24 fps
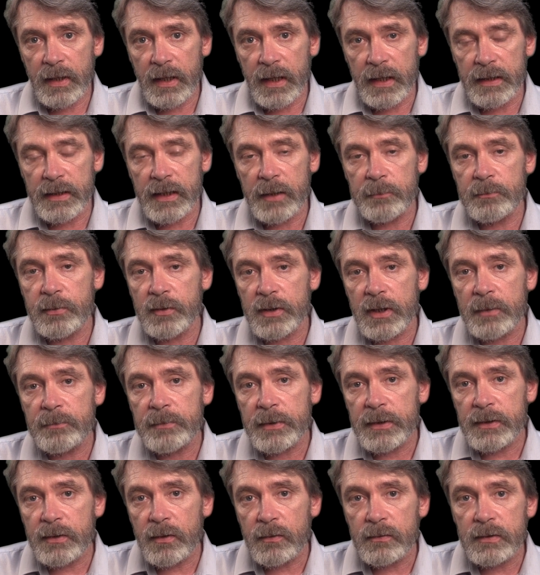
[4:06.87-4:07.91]
And they put up
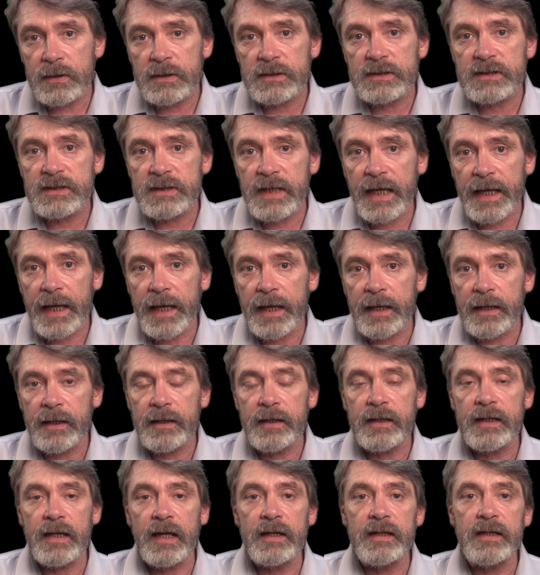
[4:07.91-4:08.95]
a notice
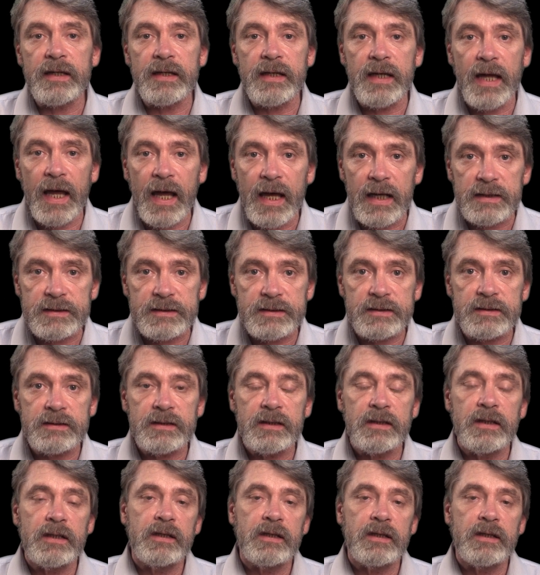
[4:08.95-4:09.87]
saying that yes,